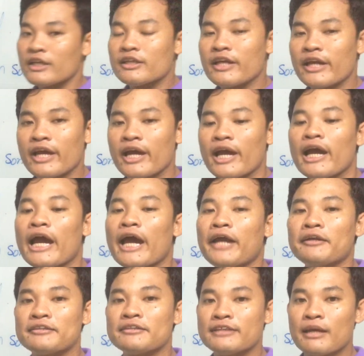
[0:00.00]
They are
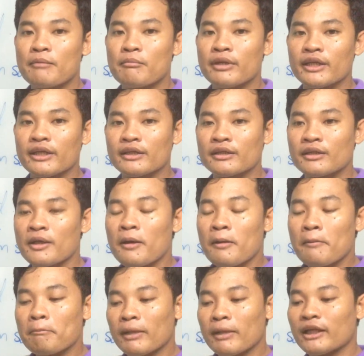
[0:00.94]
have the same meaning.
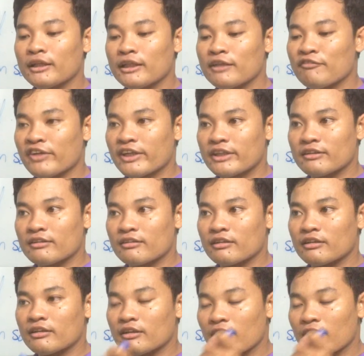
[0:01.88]
But
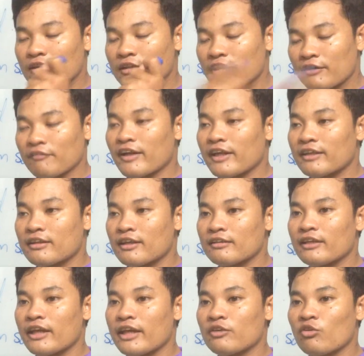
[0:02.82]
the different
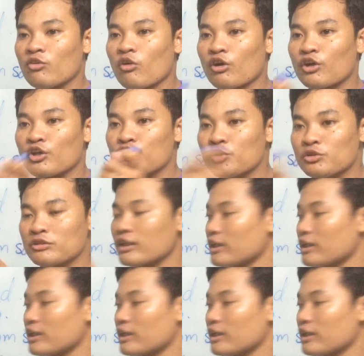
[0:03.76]
thing that you're going to use